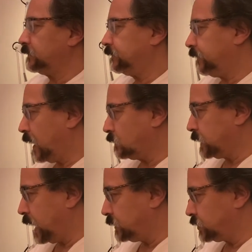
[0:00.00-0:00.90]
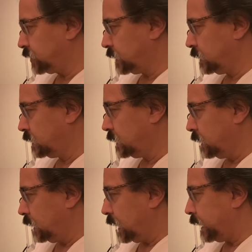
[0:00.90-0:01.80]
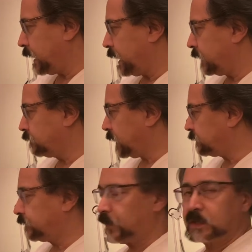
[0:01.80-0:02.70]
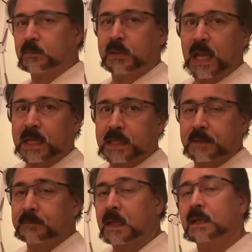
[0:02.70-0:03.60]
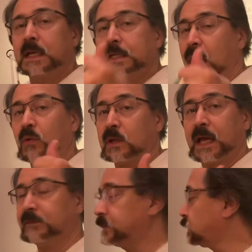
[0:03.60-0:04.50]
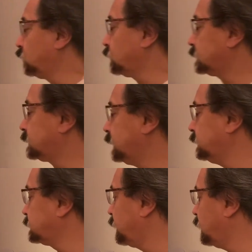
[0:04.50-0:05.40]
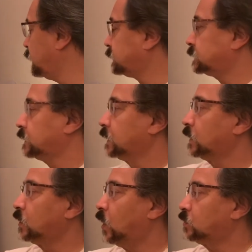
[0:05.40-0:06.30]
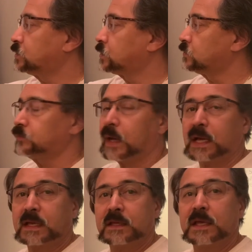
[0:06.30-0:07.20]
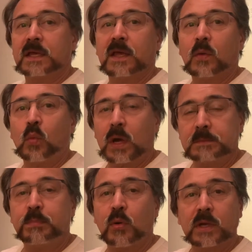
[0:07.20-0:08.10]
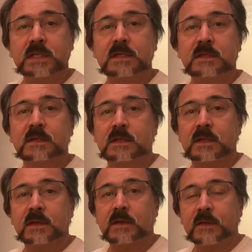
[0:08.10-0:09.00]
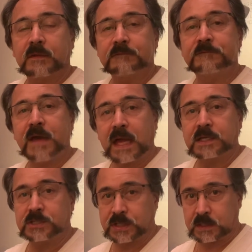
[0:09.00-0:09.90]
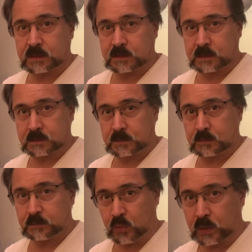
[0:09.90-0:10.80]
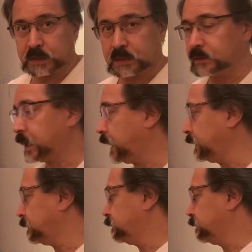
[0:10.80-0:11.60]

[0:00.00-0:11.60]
foundation and I have my front plane. Now all I have to do is these lines go to my 1 point vanishing point, okay?